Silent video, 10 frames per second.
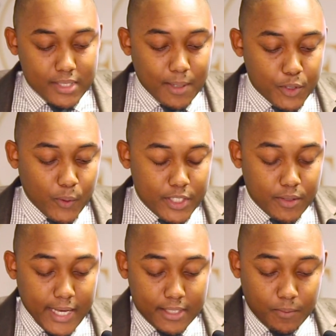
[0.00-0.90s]
Subsequent
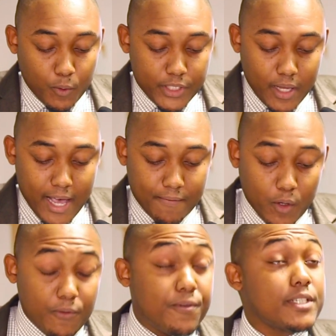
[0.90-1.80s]
to that, we shall have
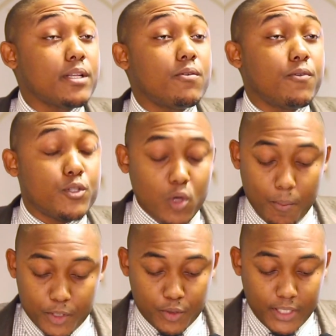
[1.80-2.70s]
the official photo
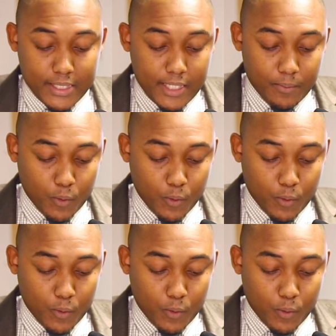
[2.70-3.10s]
opportunity,